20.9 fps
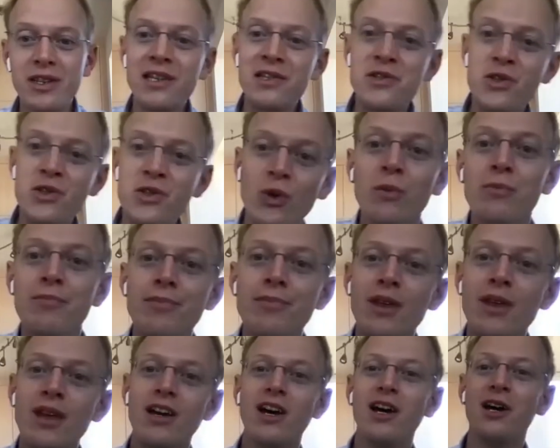that's true.
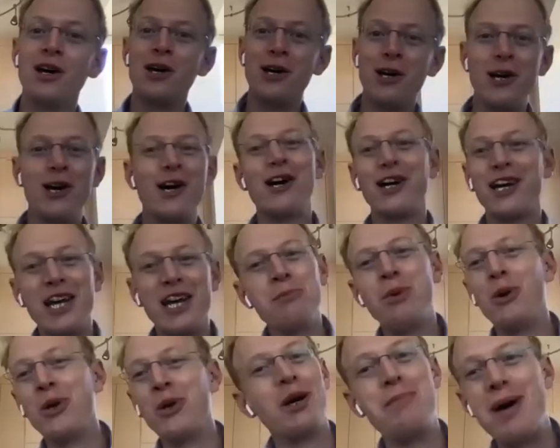Again, I'm
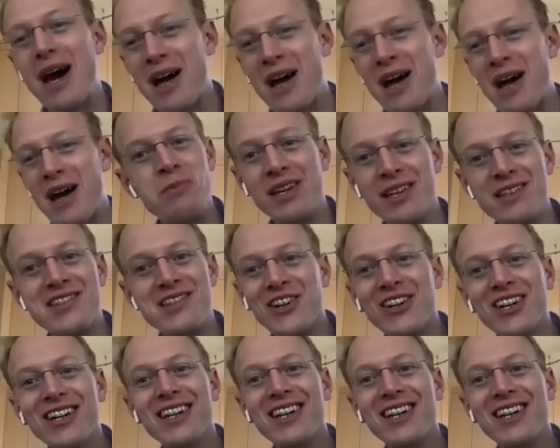pulling on path dependence here.